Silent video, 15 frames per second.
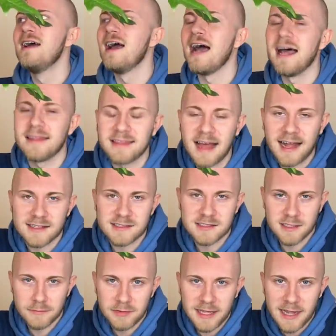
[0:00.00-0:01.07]
And that's
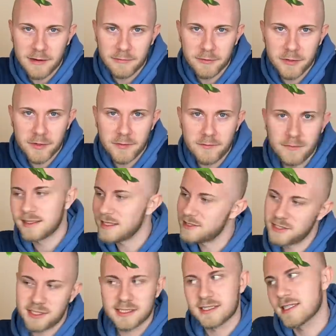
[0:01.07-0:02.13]
the plant room. That's
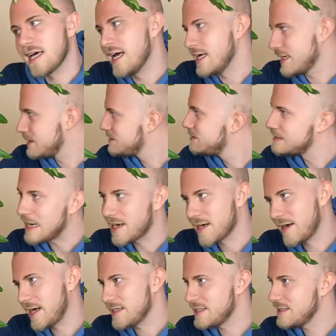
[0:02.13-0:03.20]
just like
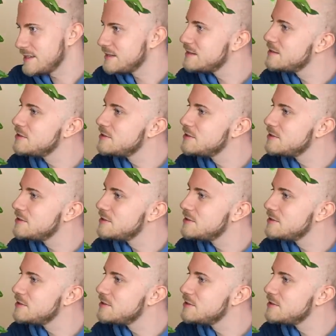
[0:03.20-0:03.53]
decorated